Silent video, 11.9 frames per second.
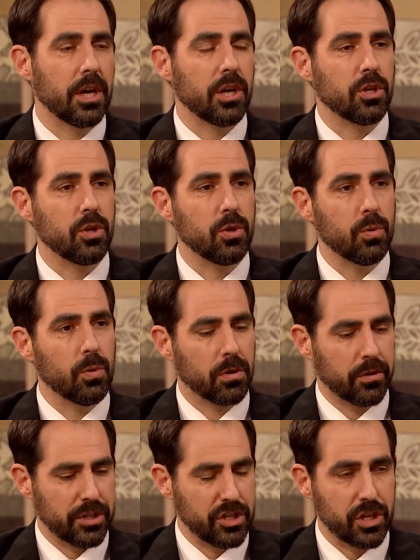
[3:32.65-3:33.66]
you were
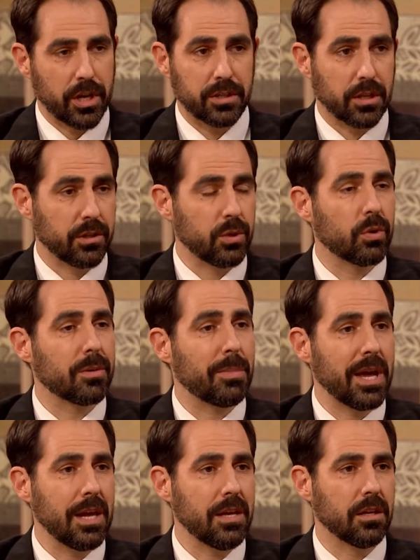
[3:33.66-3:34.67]
a Gentile, you were a
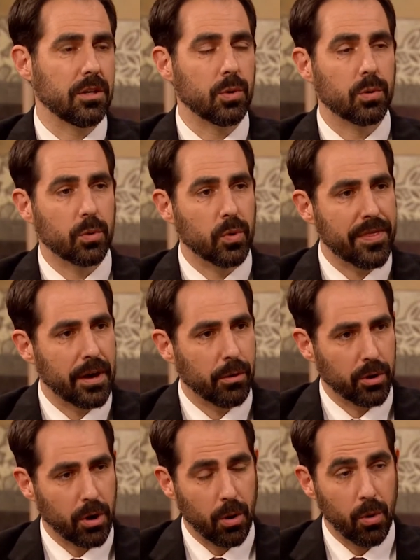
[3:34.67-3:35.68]
pagan, you were without
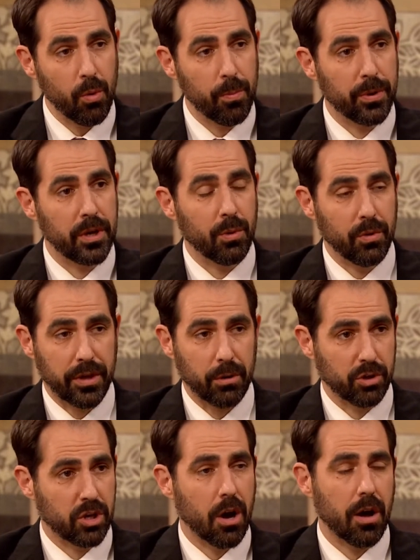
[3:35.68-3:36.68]
hope,
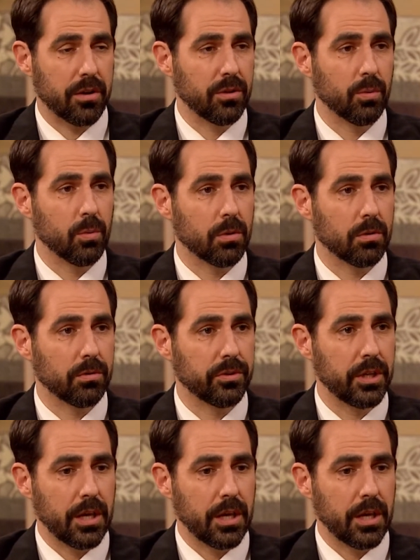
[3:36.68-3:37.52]
without God in the world.